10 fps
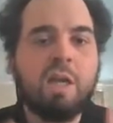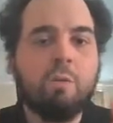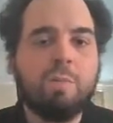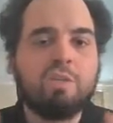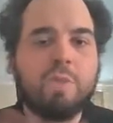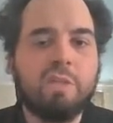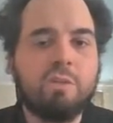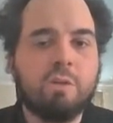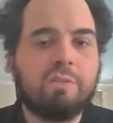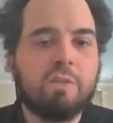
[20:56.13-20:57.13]
How much would
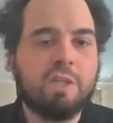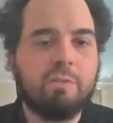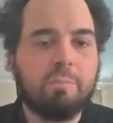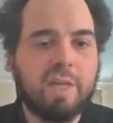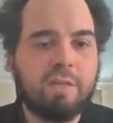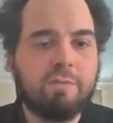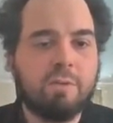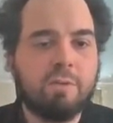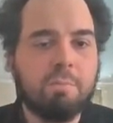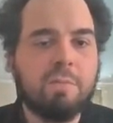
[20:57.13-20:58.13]
it cost on a given
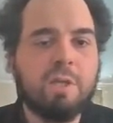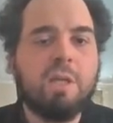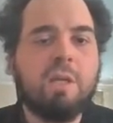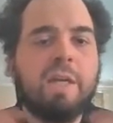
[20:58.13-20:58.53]
platform?